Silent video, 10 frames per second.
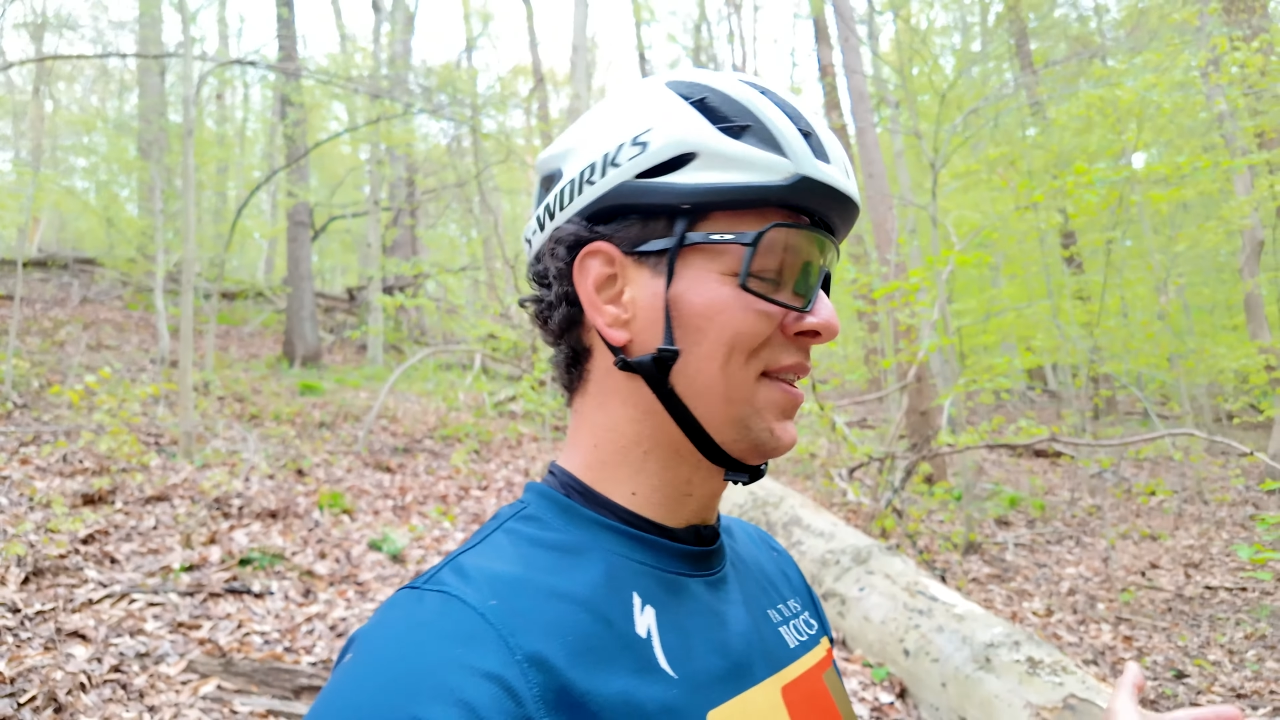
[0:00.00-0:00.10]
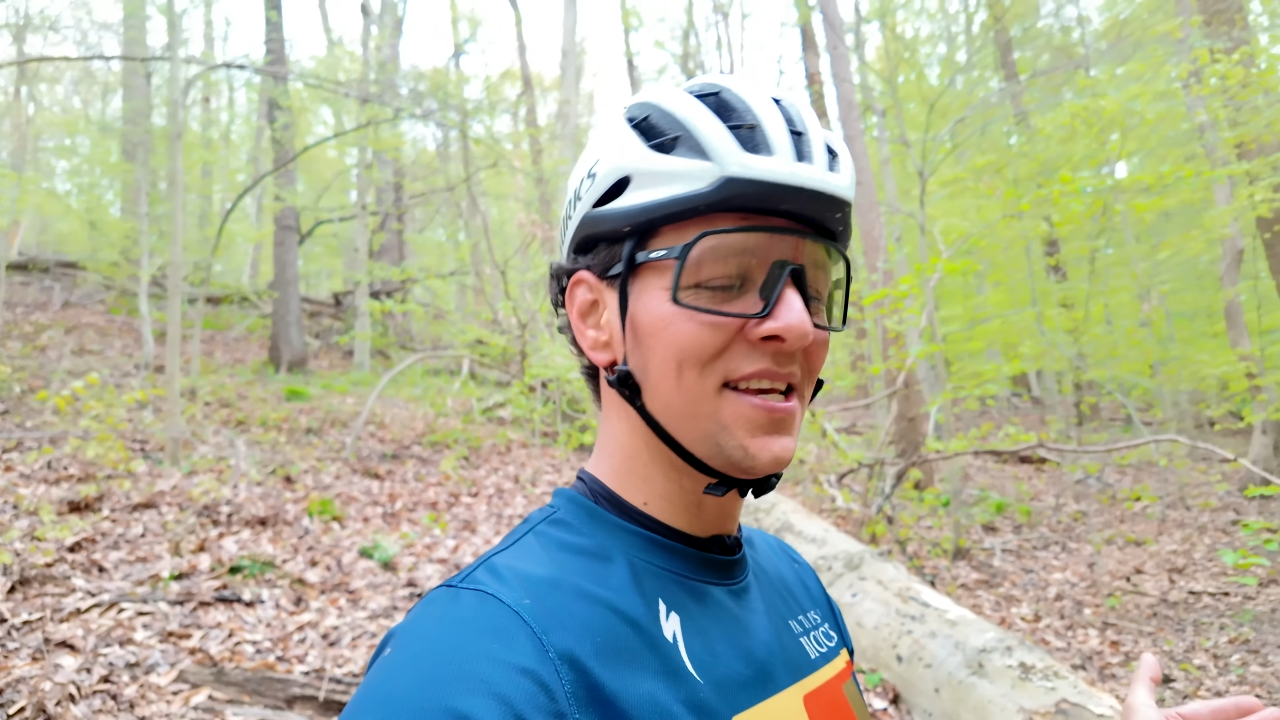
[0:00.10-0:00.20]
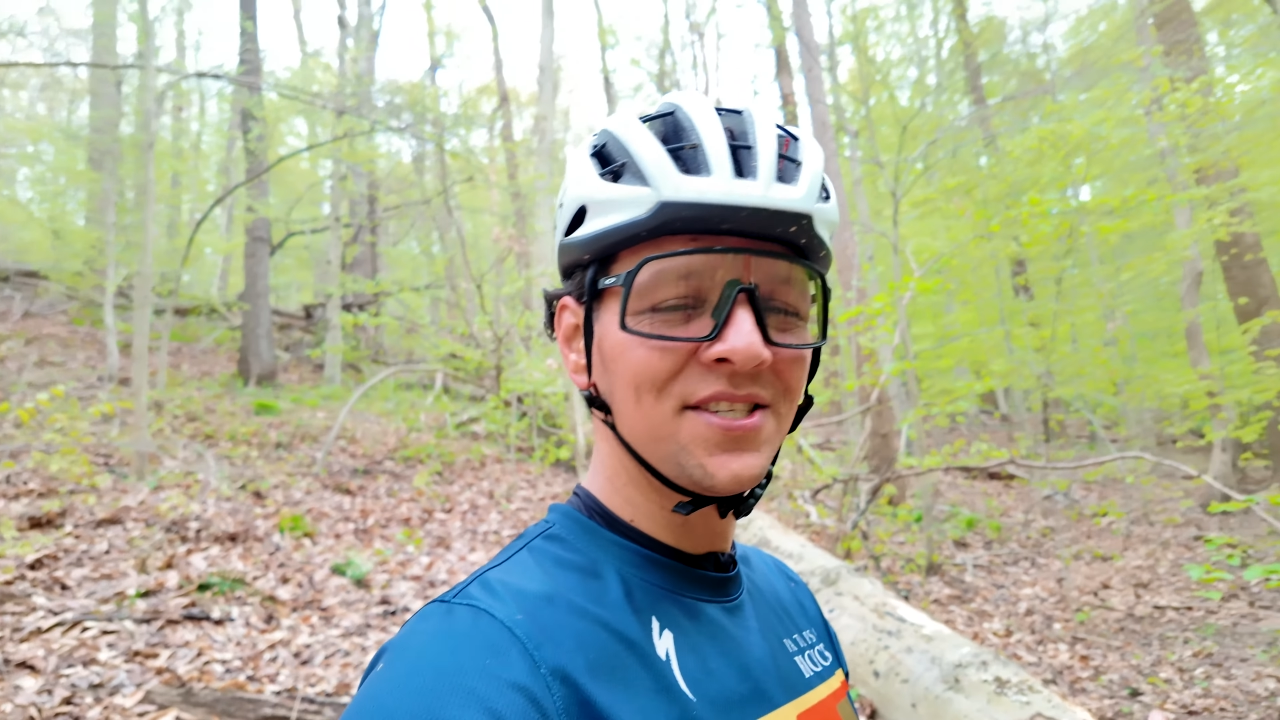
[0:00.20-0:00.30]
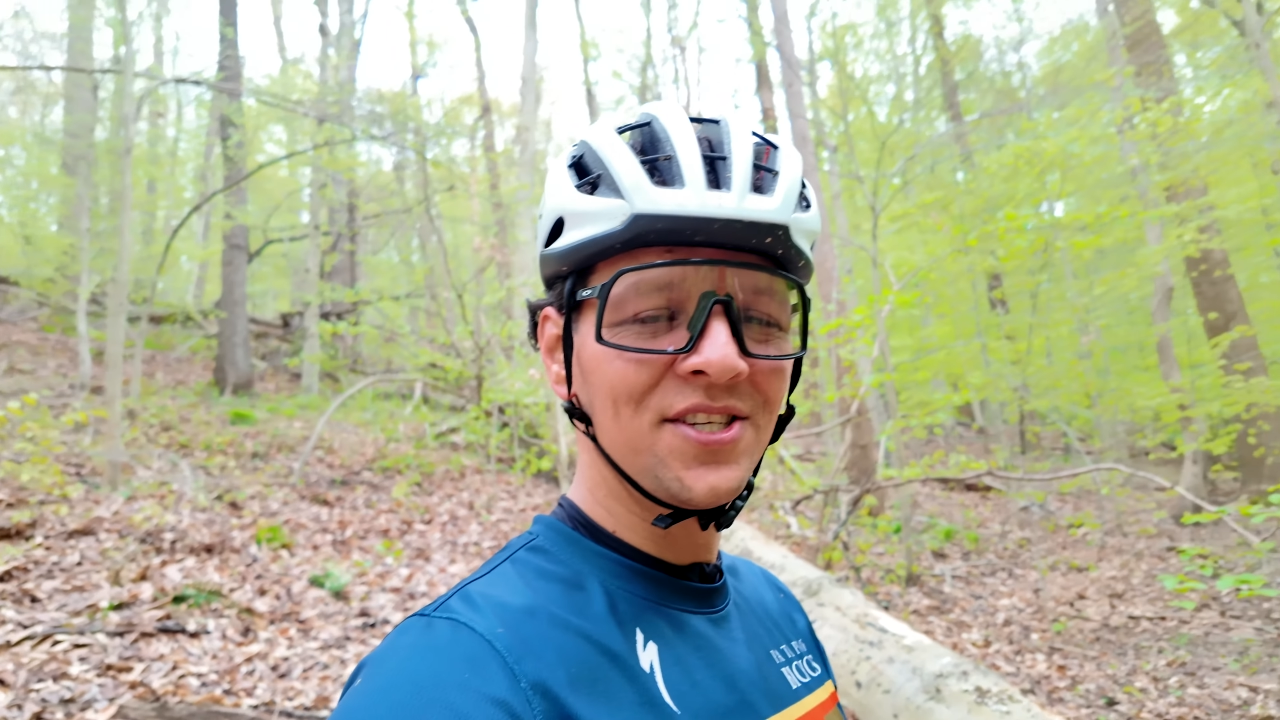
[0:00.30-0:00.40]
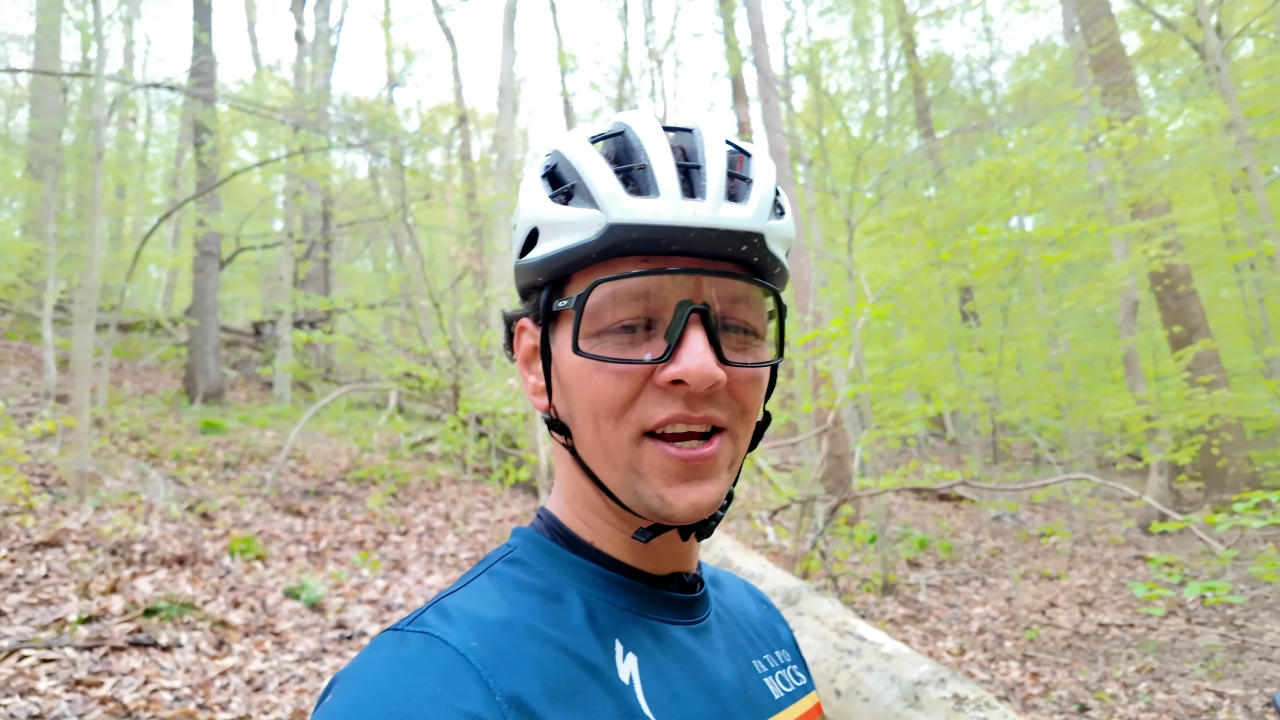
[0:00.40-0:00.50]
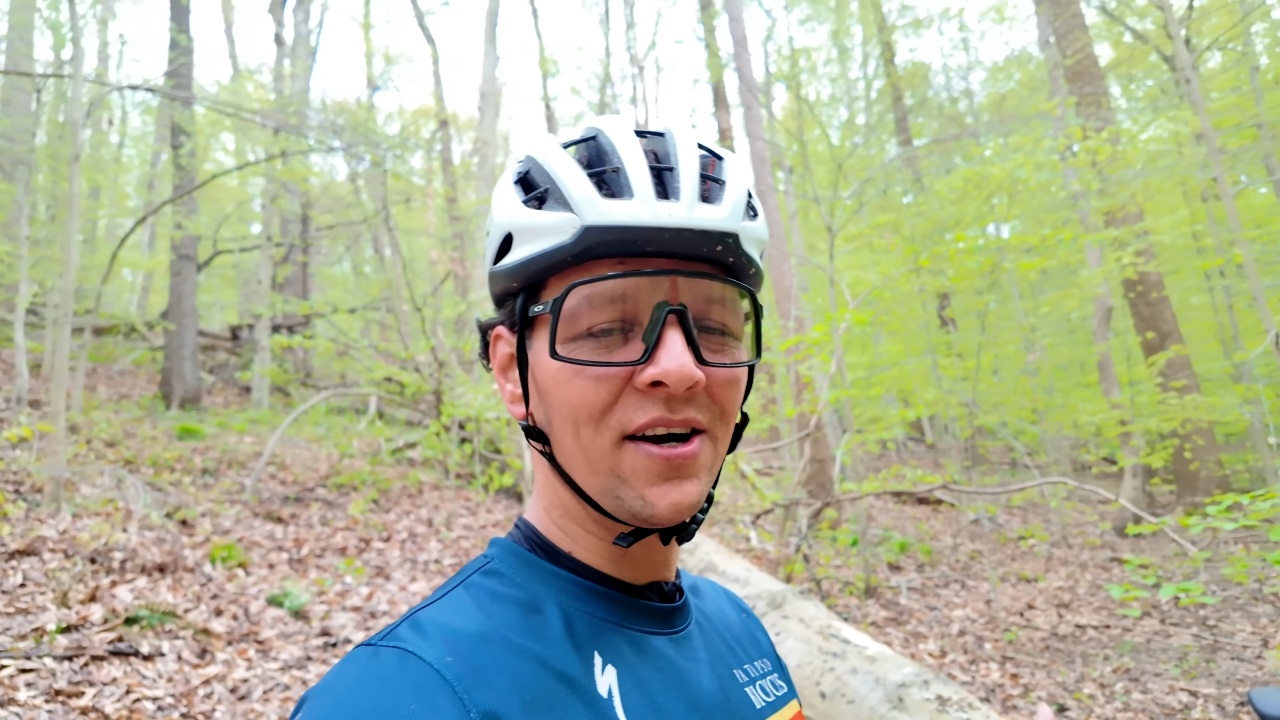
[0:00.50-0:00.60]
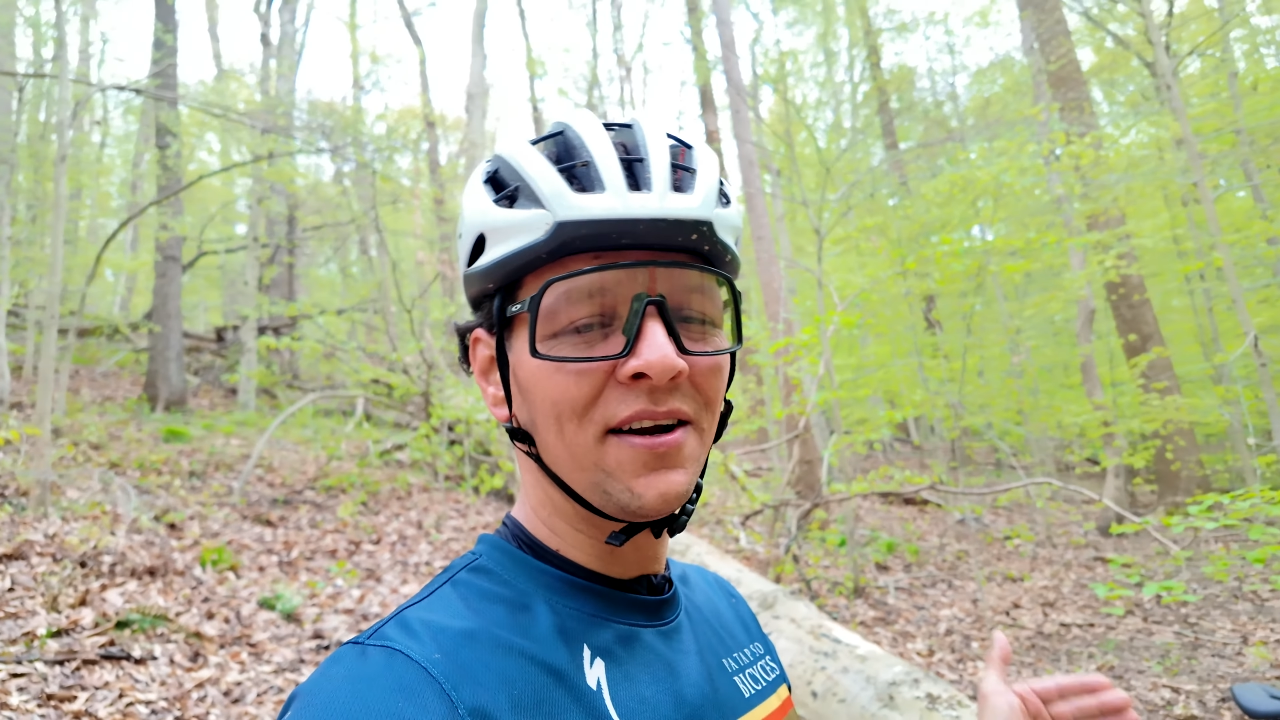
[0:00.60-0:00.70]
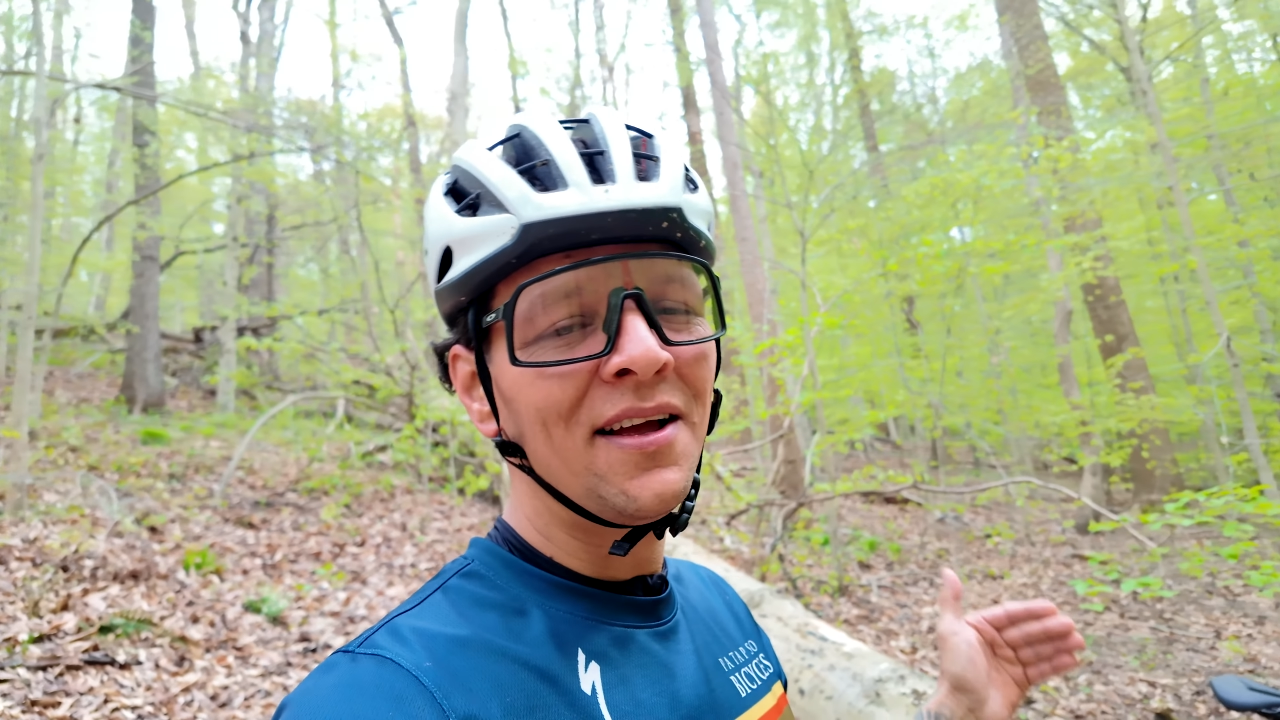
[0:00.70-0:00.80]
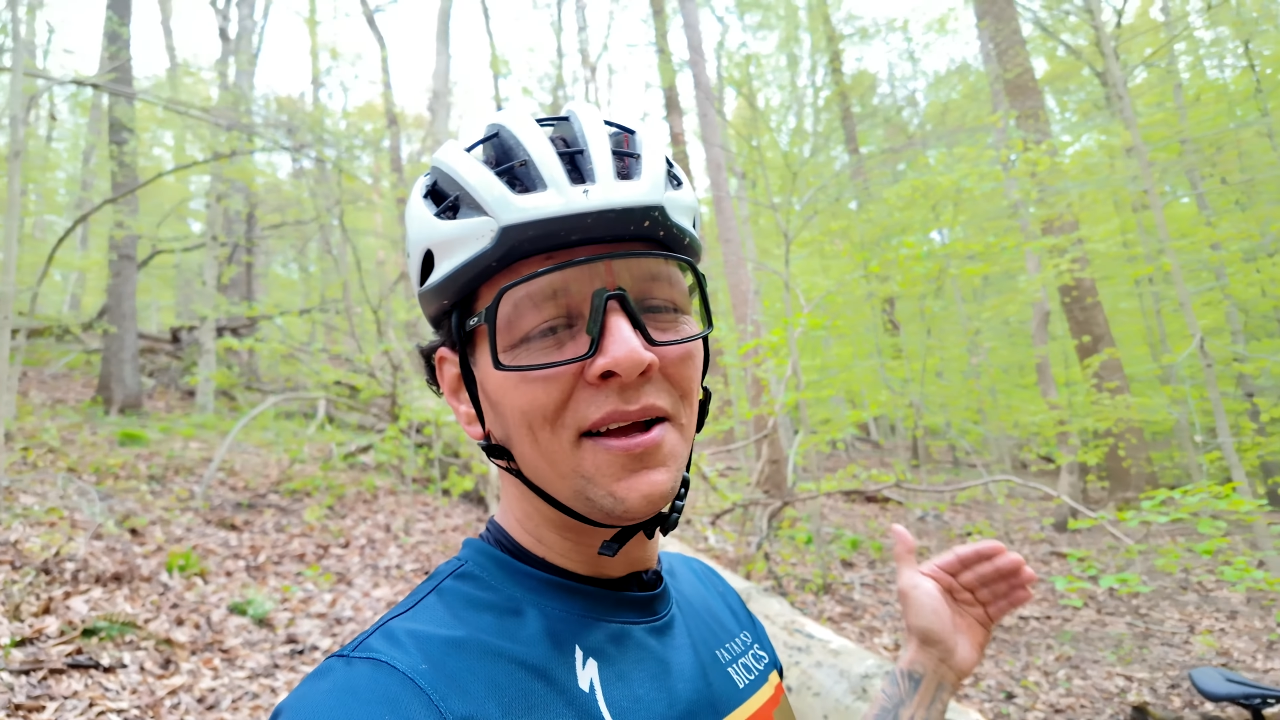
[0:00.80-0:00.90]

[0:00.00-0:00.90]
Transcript: this year,